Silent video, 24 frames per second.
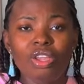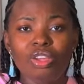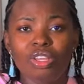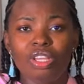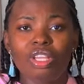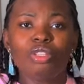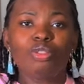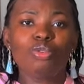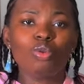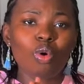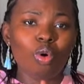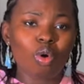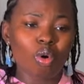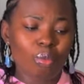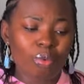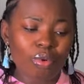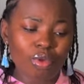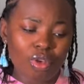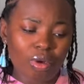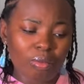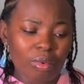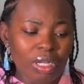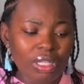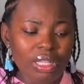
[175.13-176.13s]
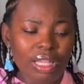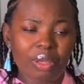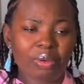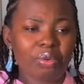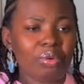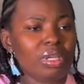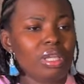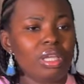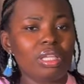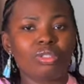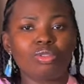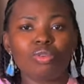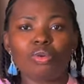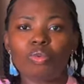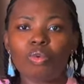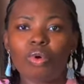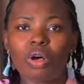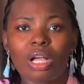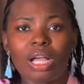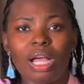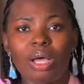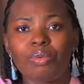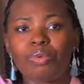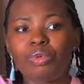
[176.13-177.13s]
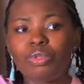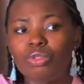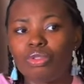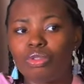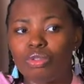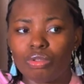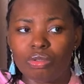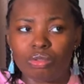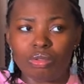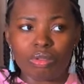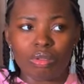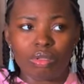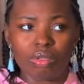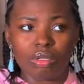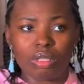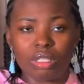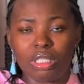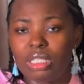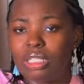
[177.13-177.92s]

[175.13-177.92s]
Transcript: You need to open your mouth, like, okay, so what can we do?